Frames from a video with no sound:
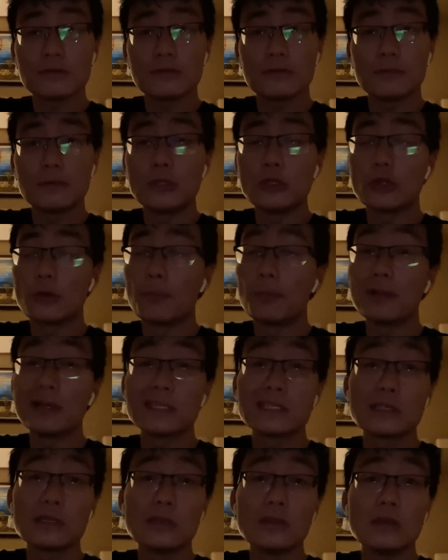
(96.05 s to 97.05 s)
You can
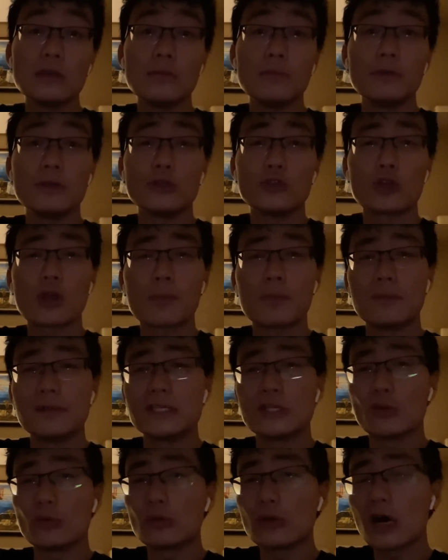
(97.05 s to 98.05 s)
blitz him, you can drop him in
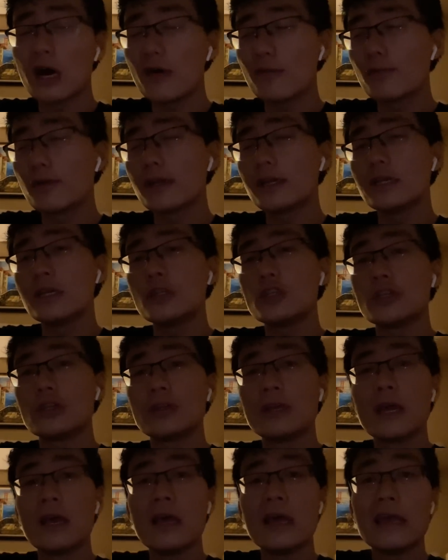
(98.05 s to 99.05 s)
zone coverage, and